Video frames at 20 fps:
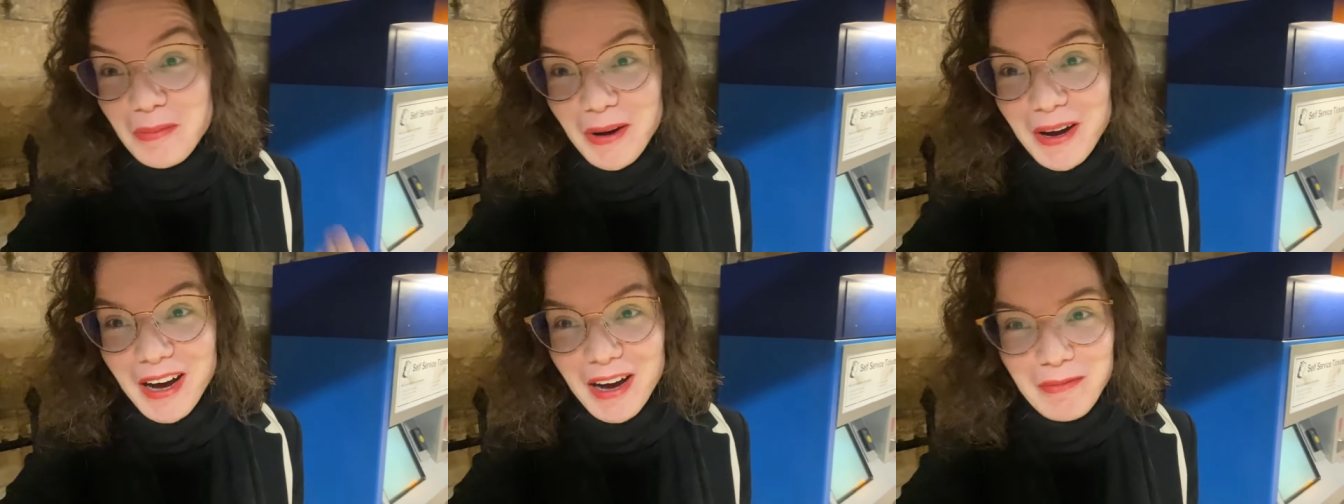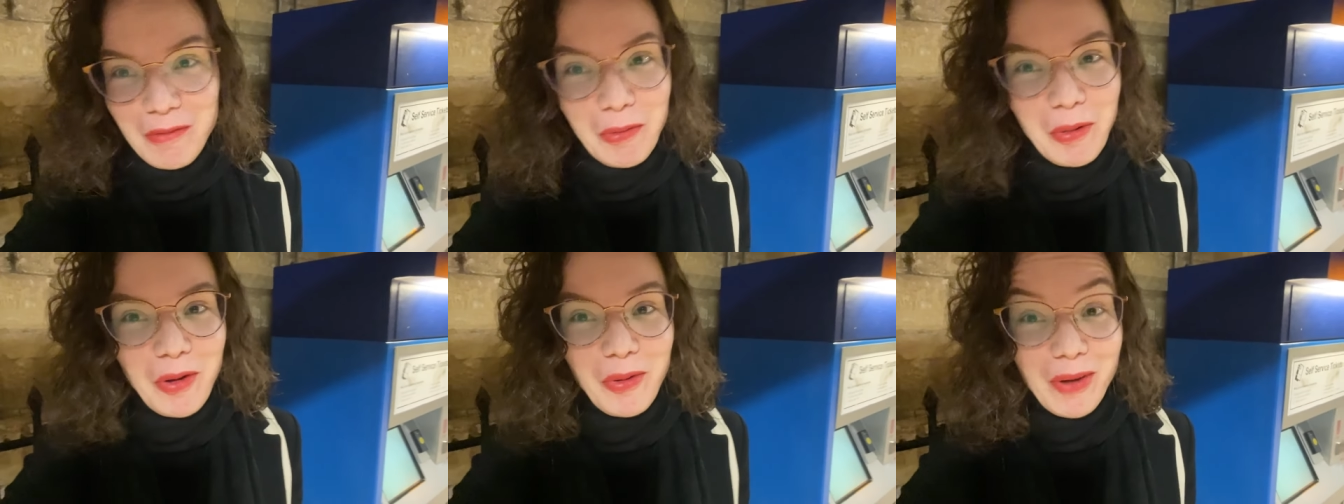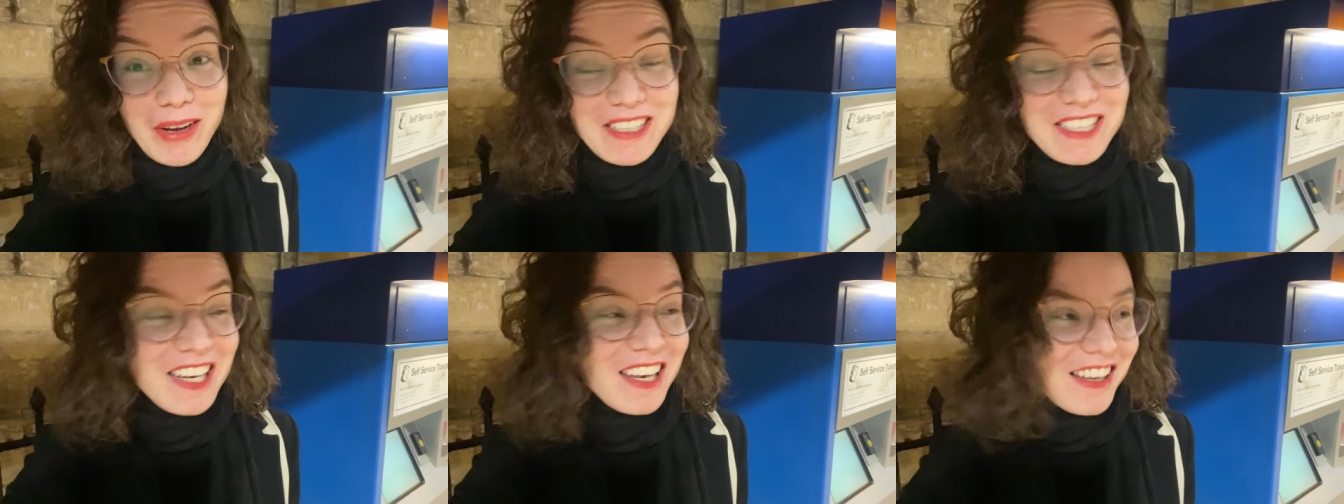but I'm on my
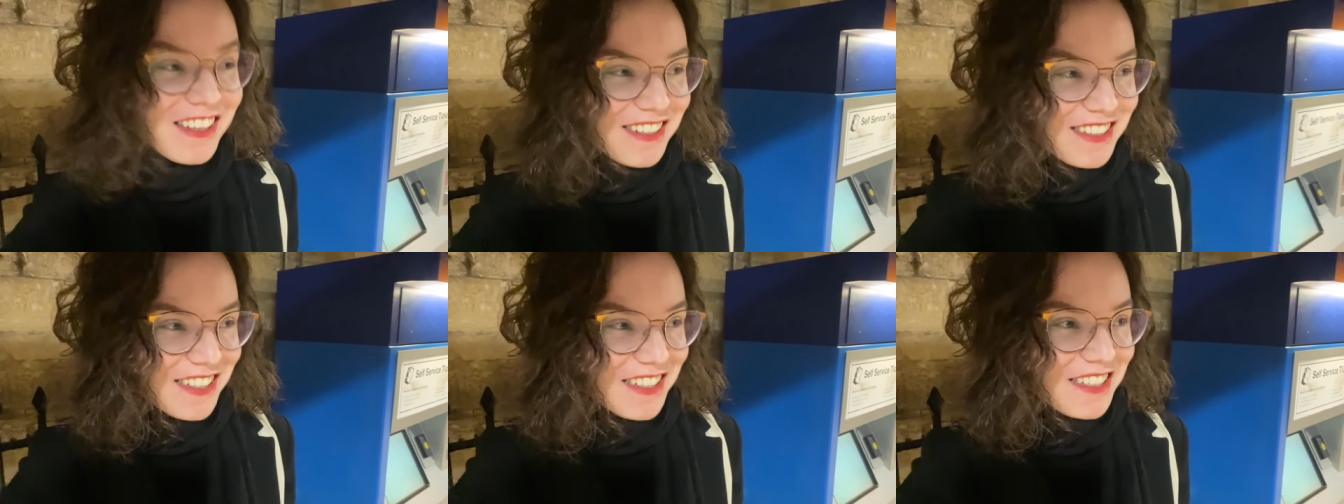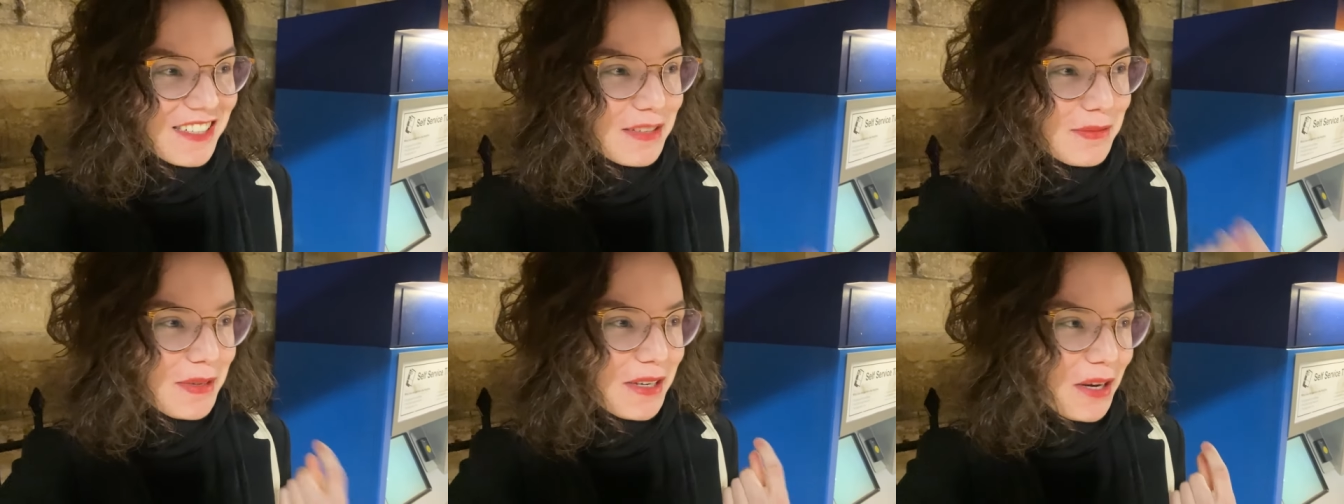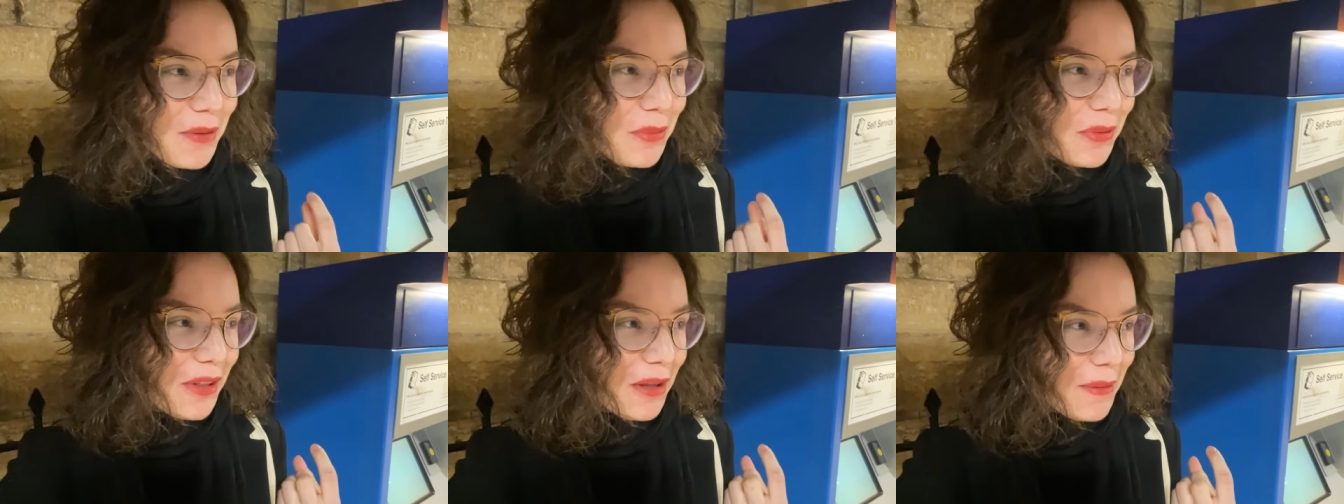way to London to meet
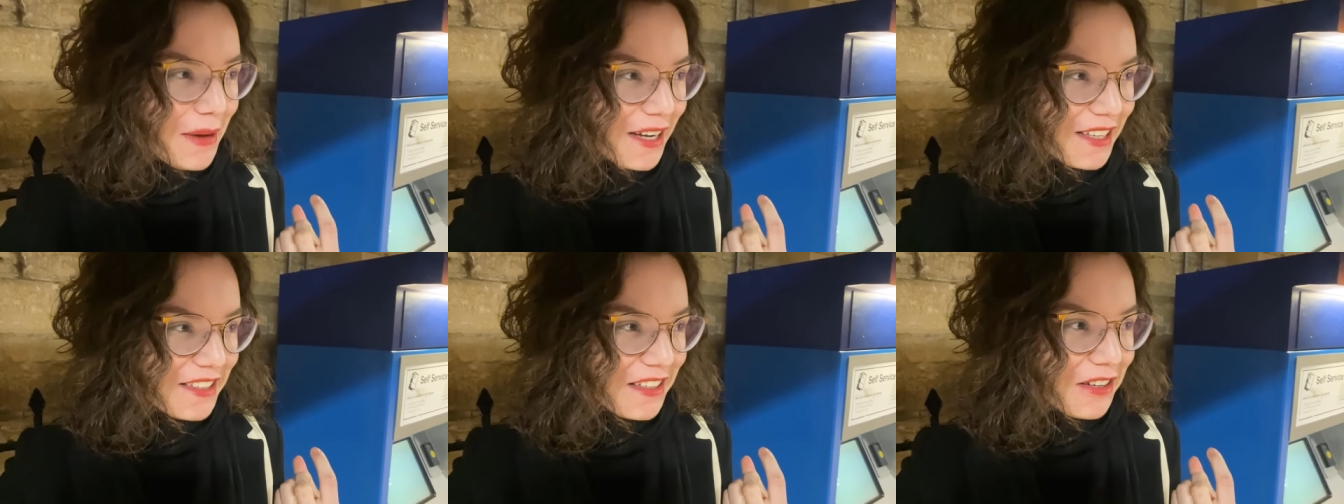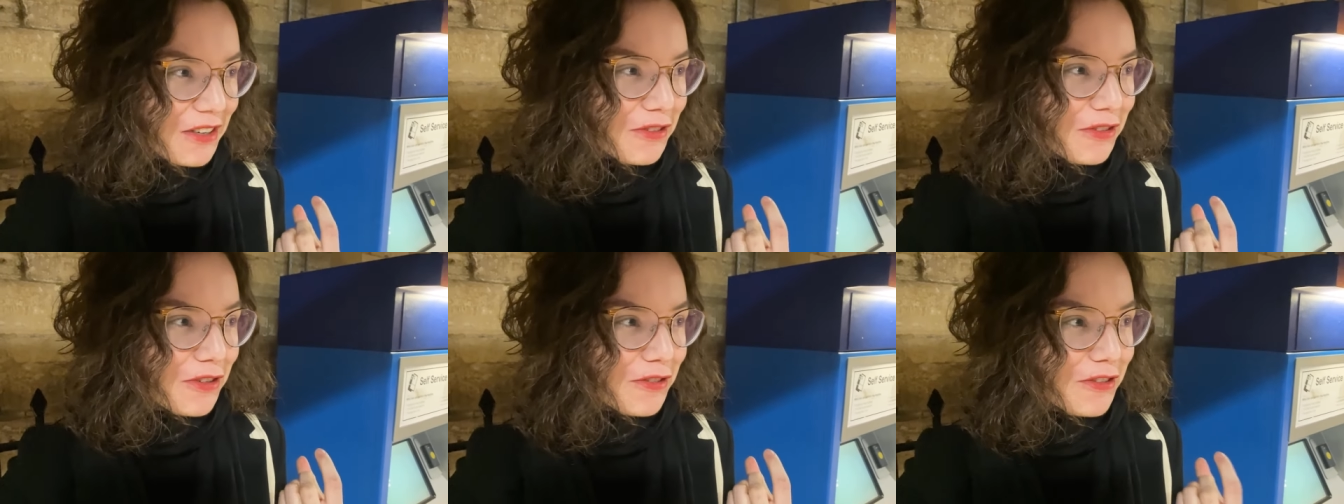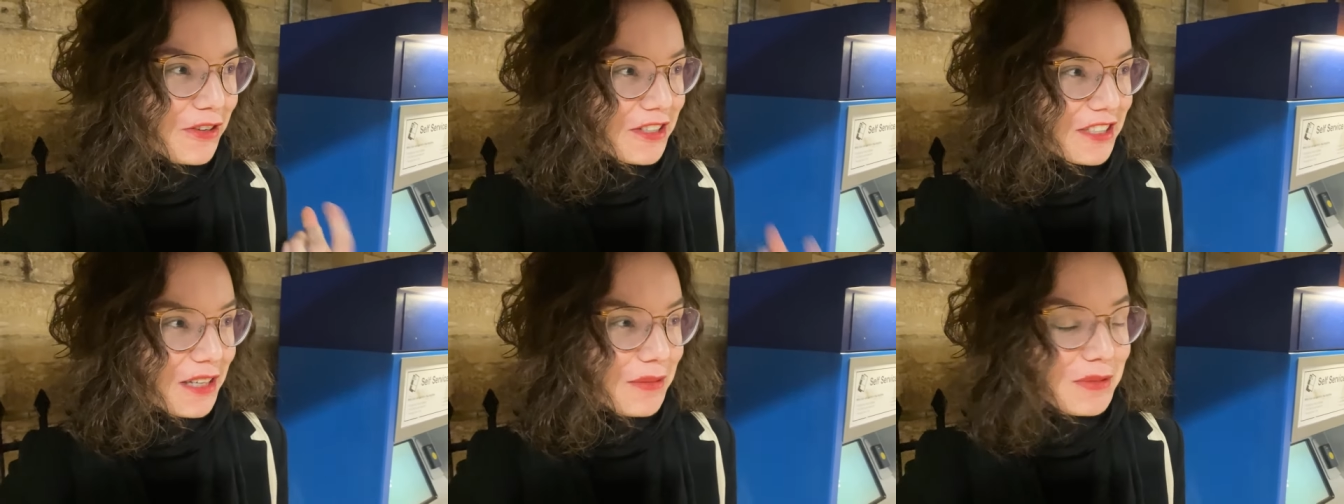up with my best friend for the
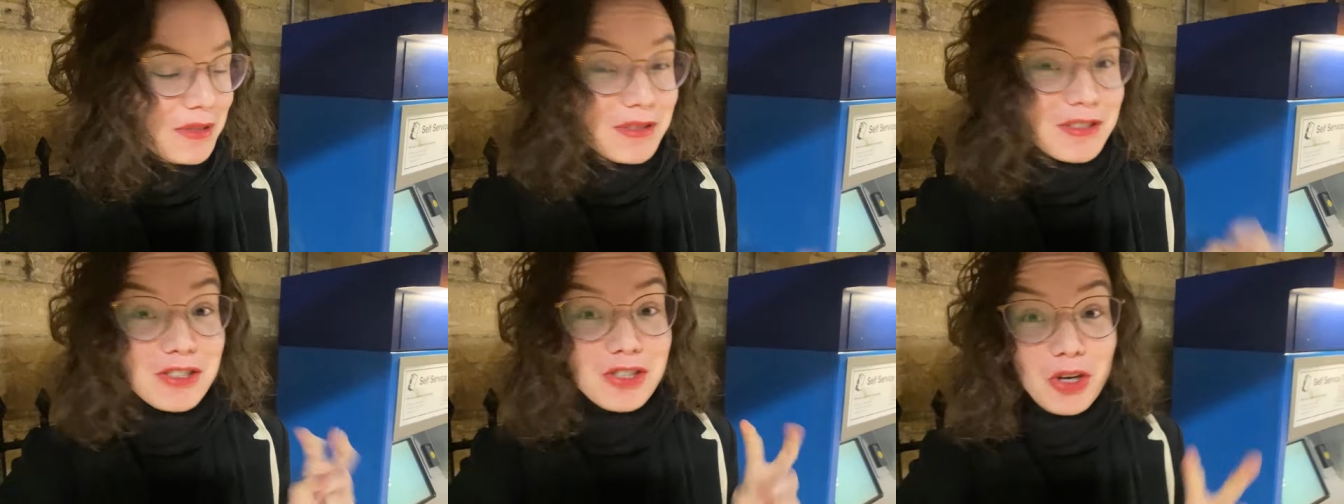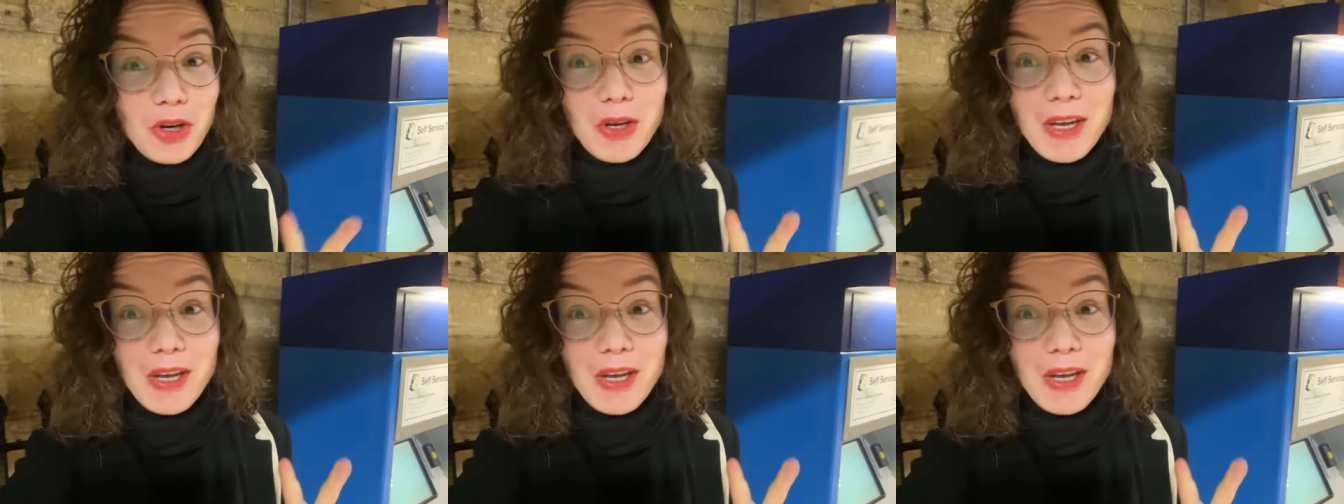first time since 2